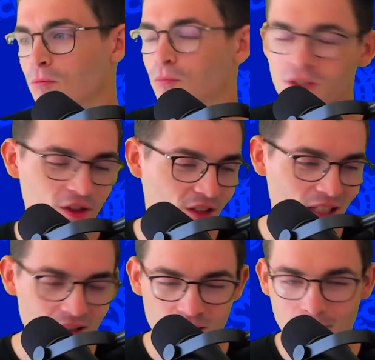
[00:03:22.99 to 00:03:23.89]
But she's
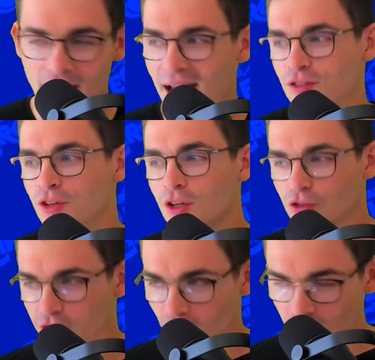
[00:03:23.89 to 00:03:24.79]
easy to max,
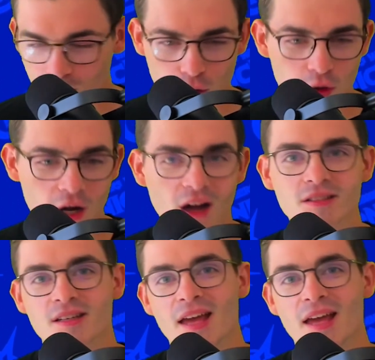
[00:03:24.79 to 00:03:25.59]
she's got low cost,